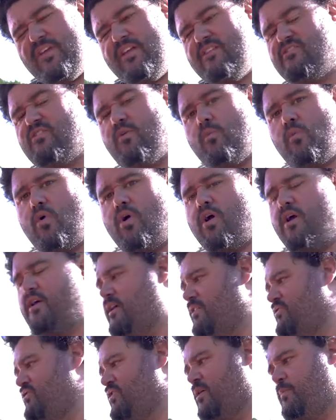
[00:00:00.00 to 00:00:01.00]
Some work.
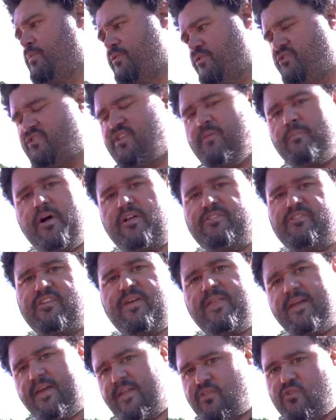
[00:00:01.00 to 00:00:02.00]
I still got to put the seatbelts in.
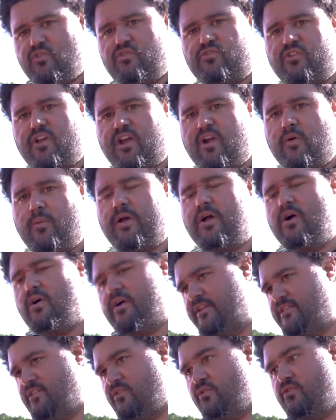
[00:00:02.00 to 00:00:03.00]
I got a new steering wheel,
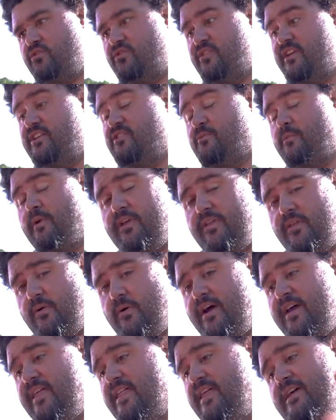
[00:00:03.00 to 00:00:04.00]
got the new seats, but you know
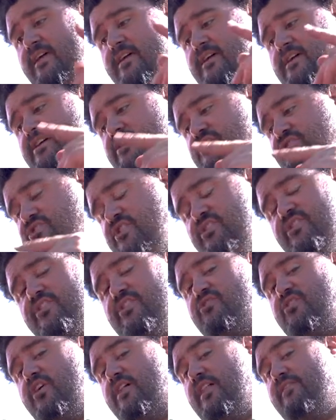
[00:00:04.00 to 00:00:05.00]
what? She's going
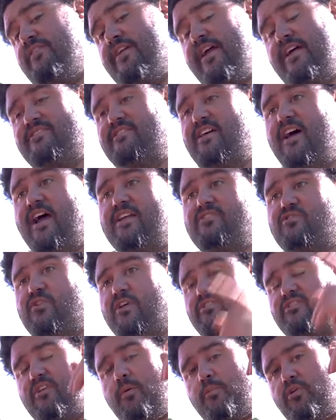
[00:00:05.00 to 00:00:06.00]
to start living outside so
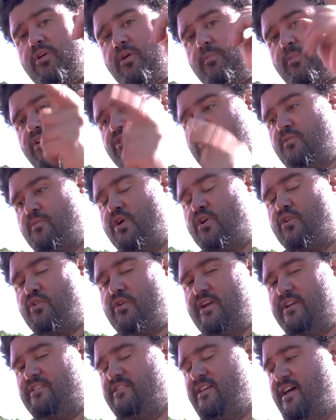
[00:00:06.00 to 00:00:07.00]
I can start pulling apart the
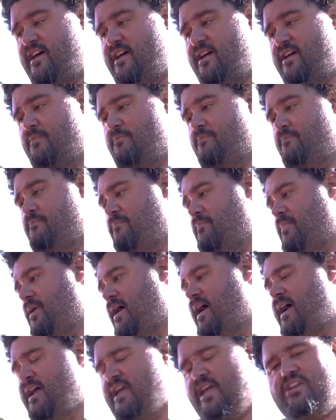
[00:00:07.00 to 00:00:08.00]
mercury.
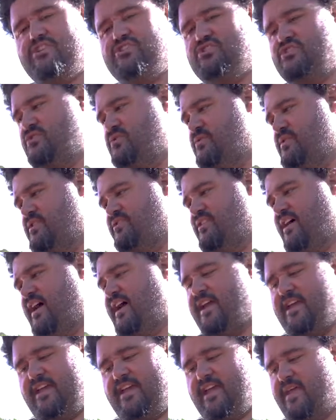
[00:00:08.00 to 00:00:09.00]
My issue is
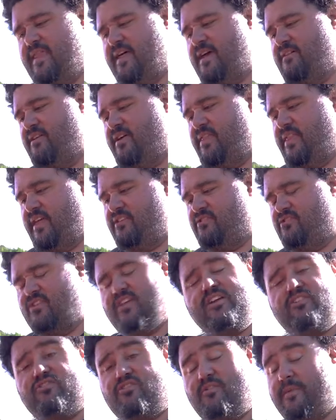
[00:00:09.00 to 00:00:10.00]
I kind of have
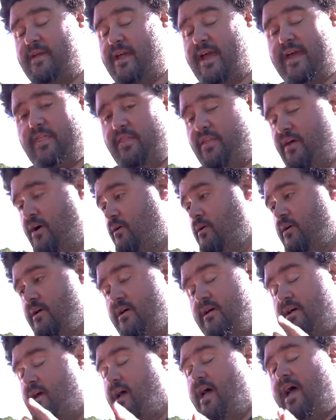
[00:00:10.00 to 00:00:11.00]
ADHD or something. I don't know.
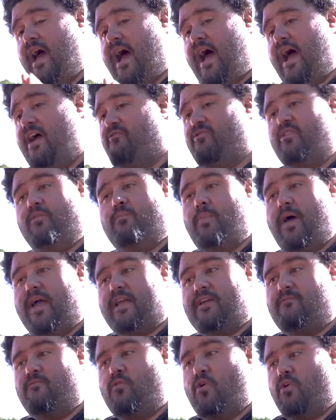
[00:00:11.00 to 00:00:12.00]
I flip
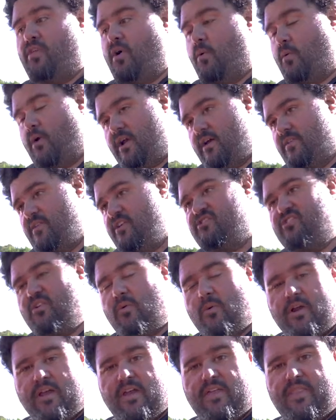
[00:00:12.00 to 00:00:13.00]
back and forth. I'll work on this, I'll
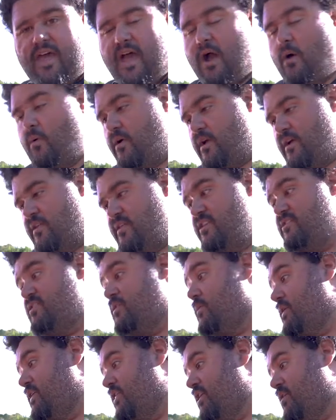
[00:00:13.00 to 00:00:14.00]
work on that. I'll work on this,
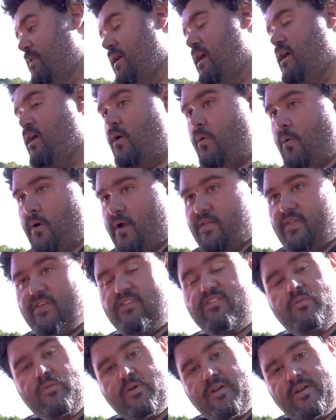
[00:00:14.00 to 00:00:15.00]
I'll work on the Camaro. I'll work on
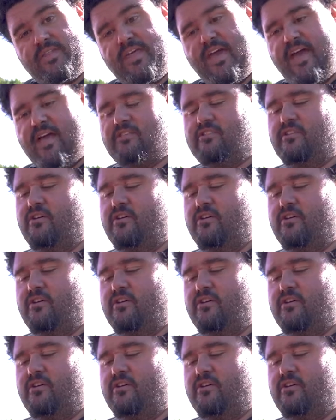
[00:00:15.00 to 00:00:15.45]
this, I'll work on that.